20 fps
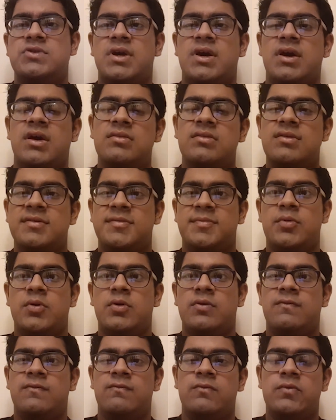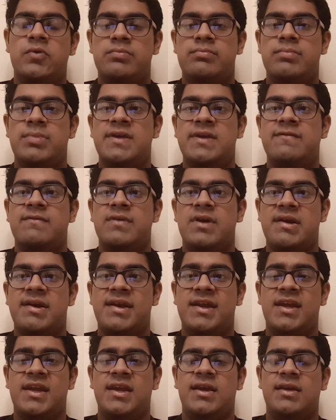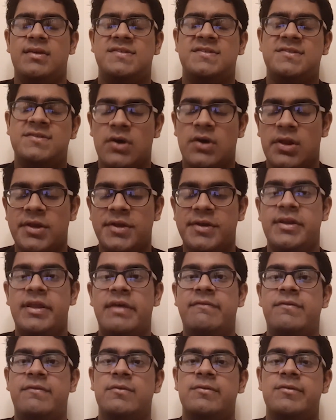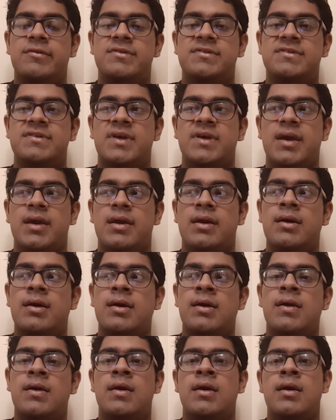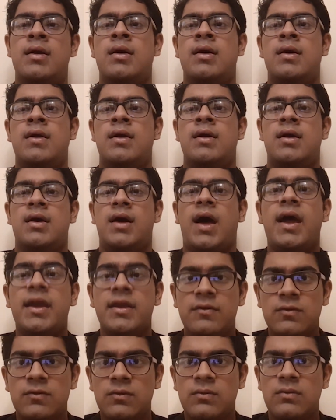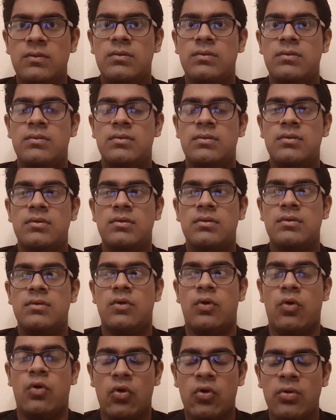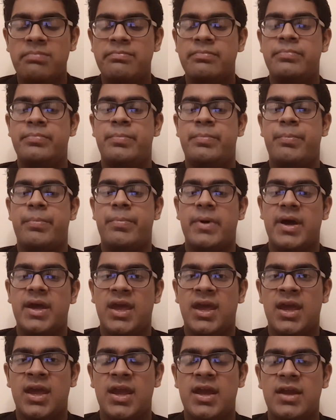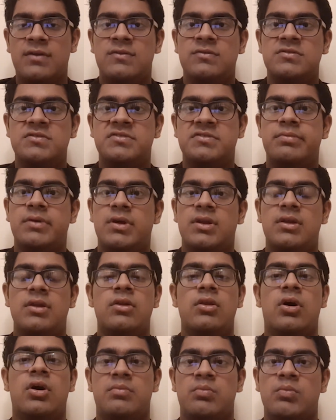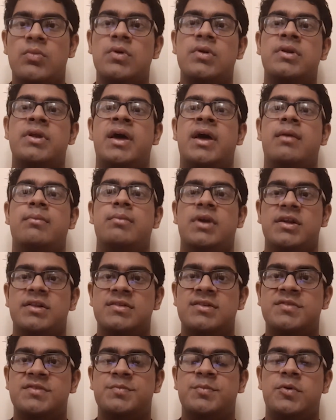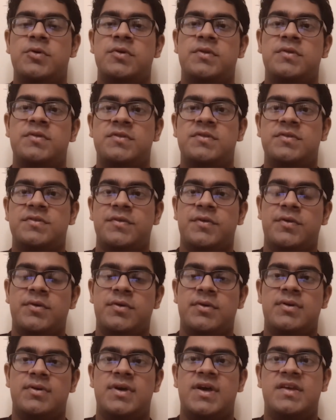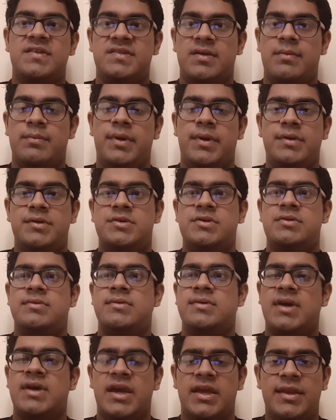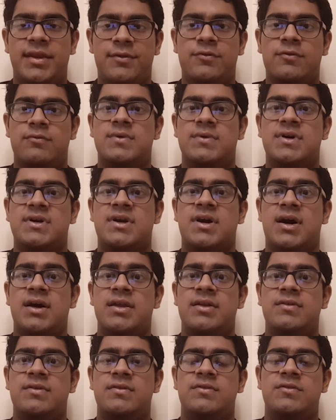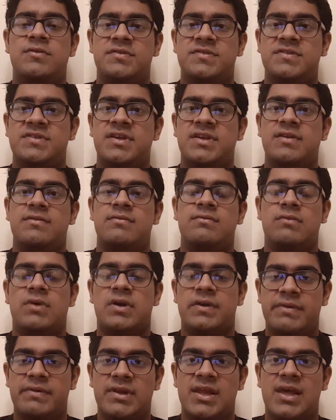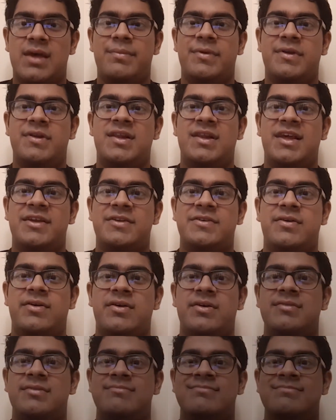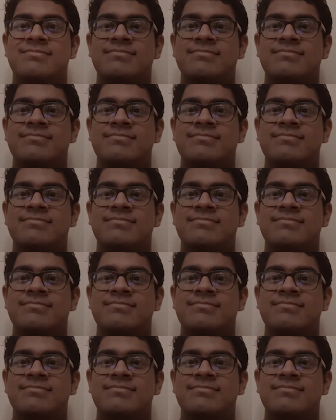at the sport would be very solid, if you would say. I do hope I get to spend a lot more time in the sport. So as I mentioned, I need to work hard to see what will happen later on.